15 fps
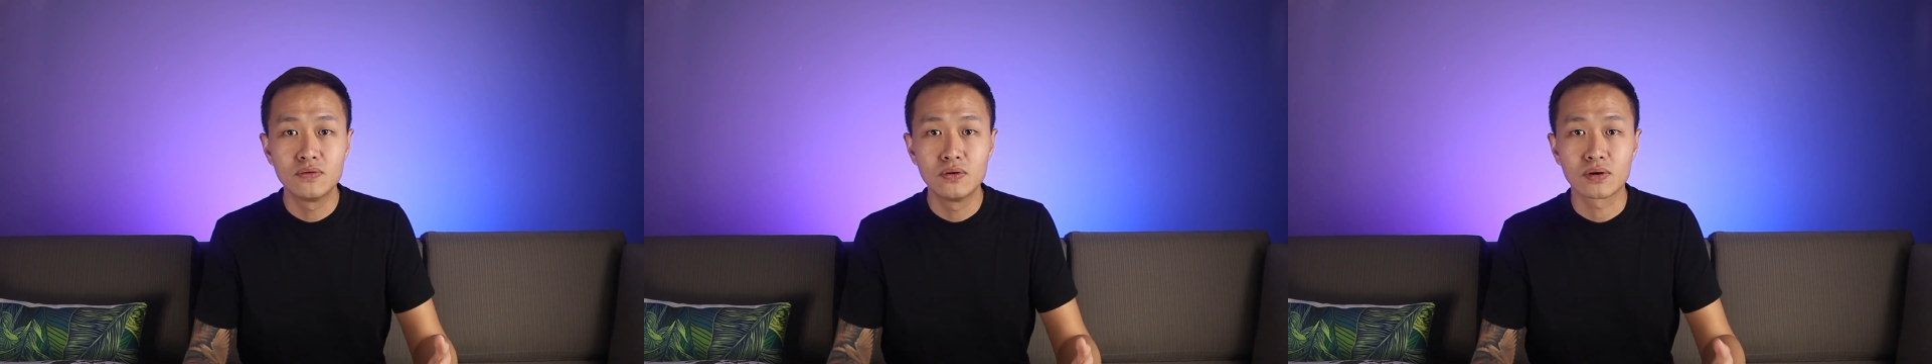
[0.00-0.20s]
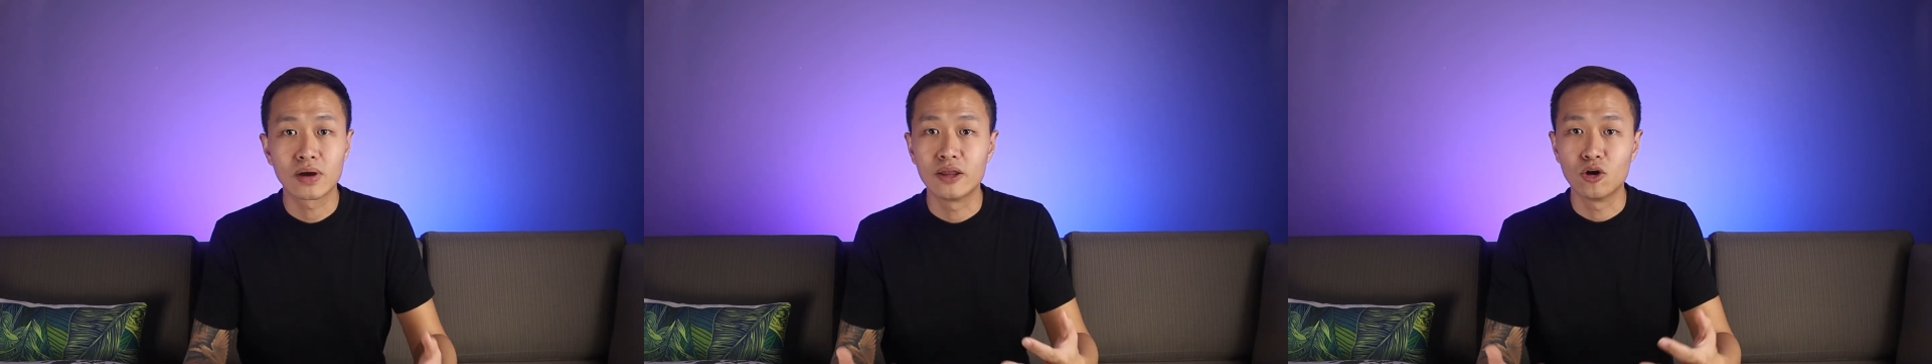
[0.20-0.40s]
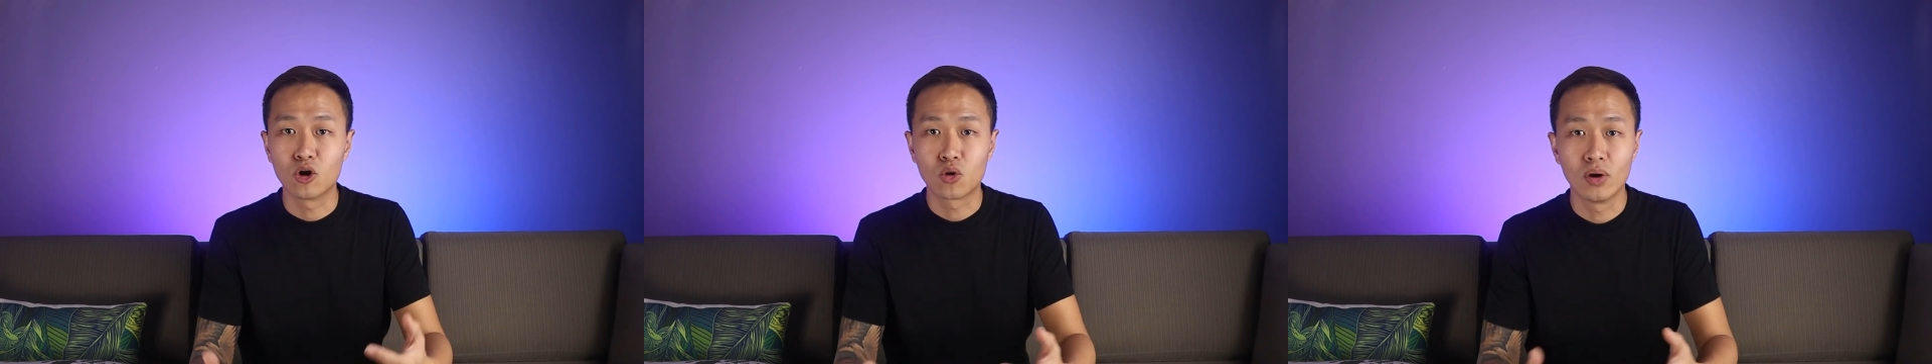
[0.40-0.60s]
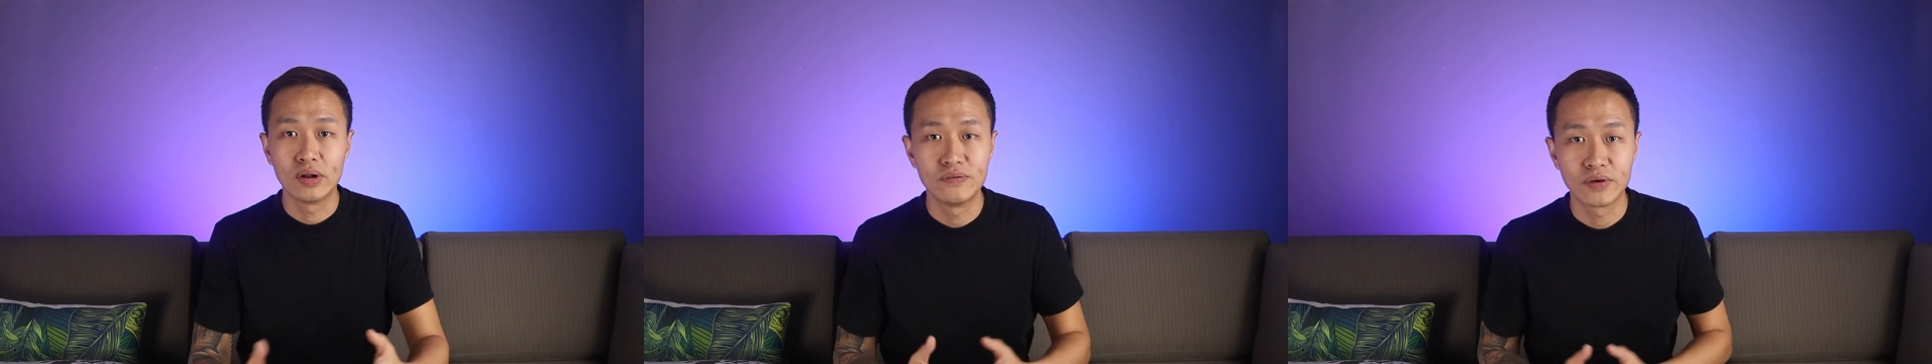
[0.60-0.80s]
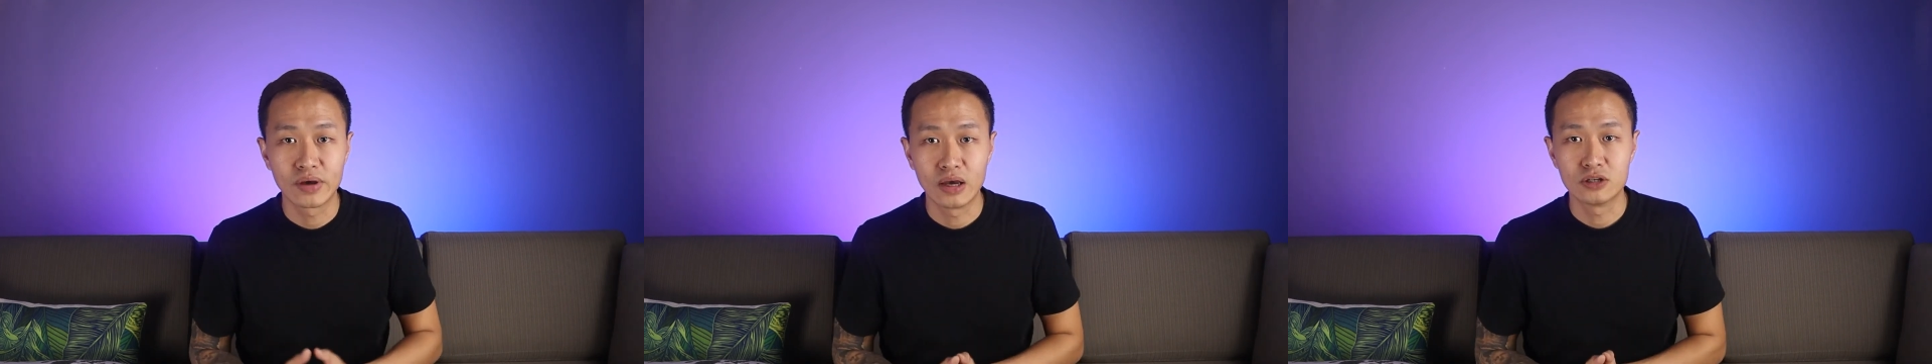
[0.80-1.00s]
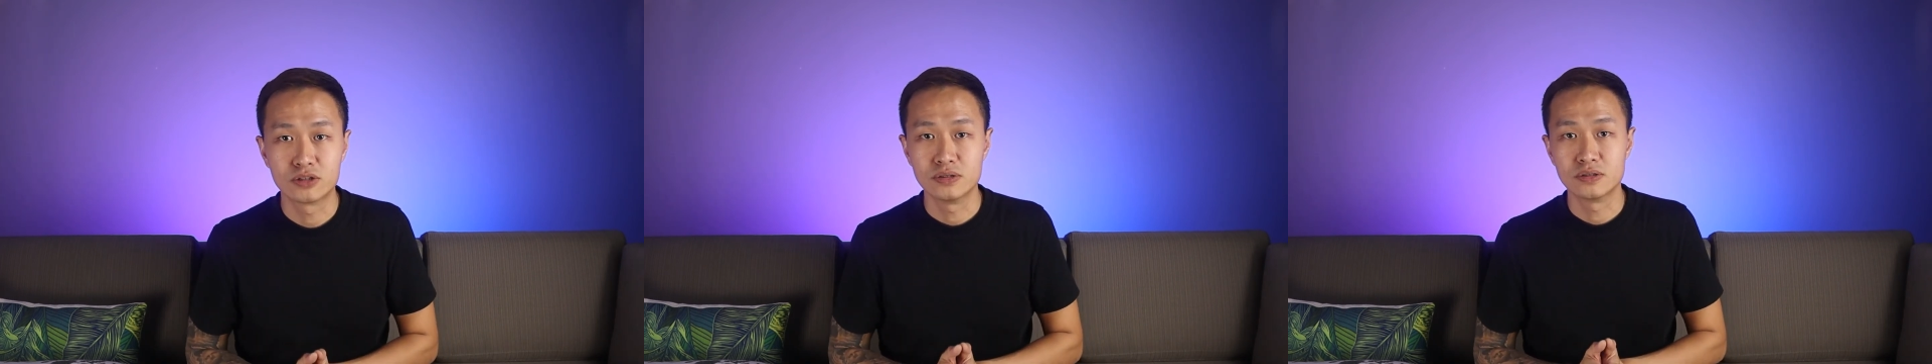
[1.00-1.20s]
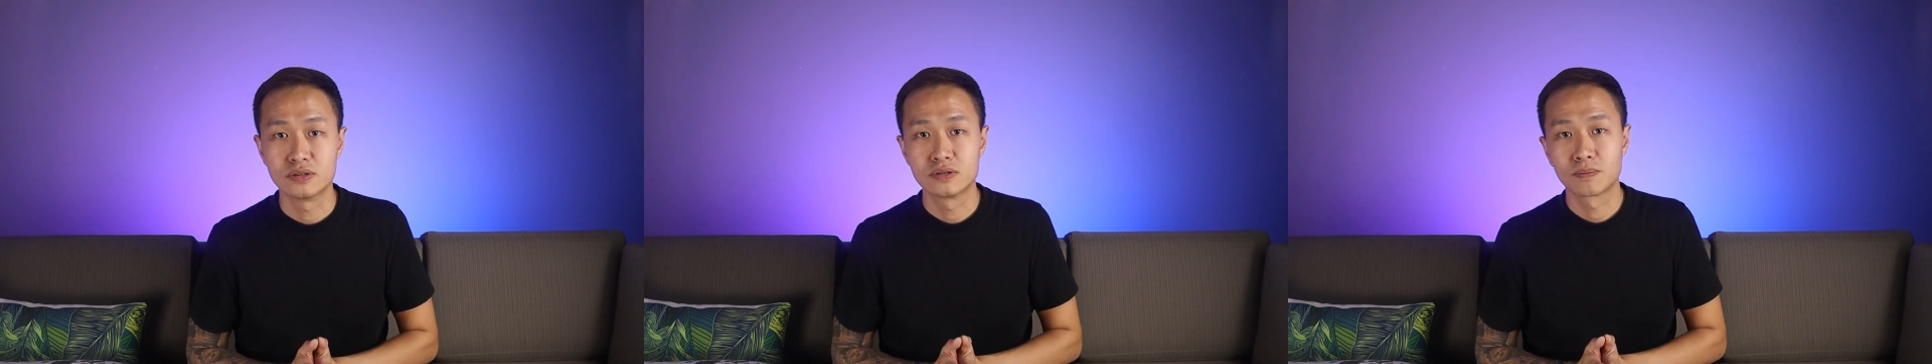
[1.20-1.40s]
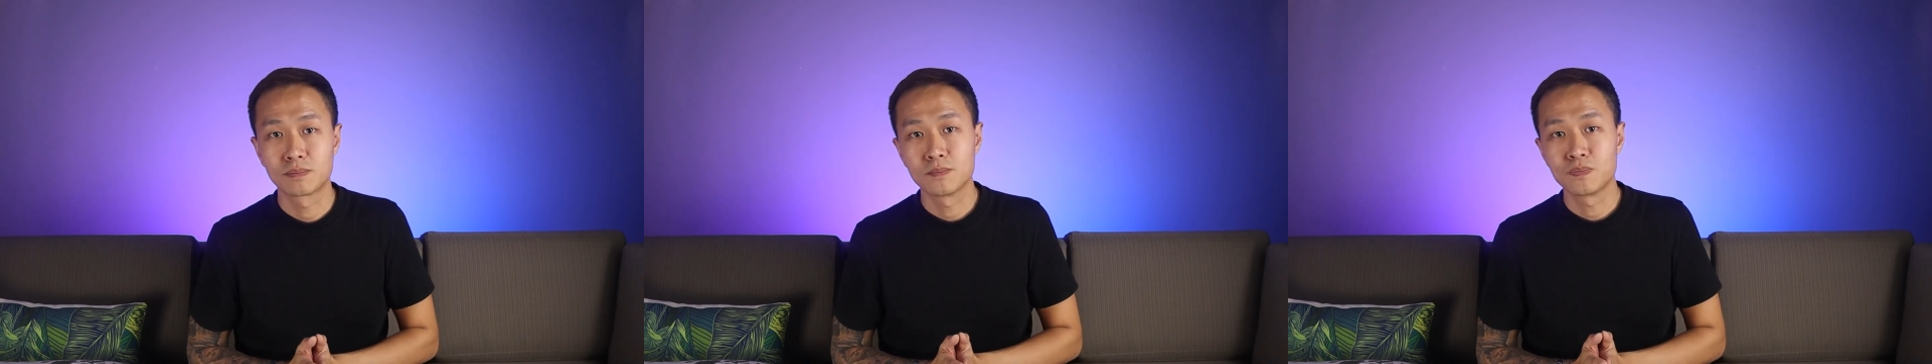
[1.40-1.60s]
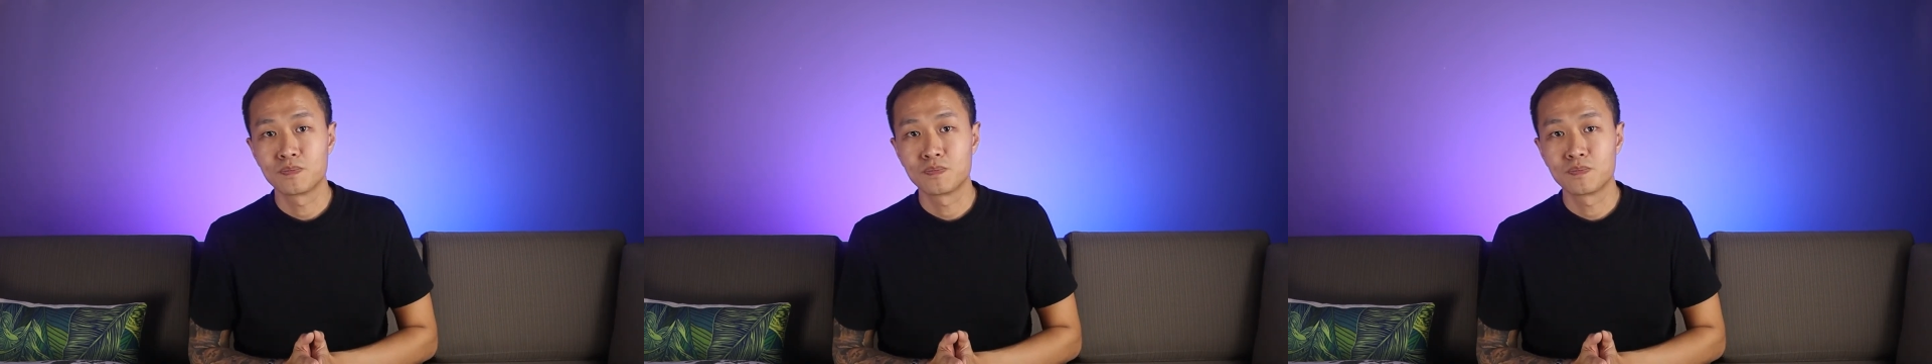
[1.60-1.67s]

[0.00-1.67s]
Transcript: look at your qualifications.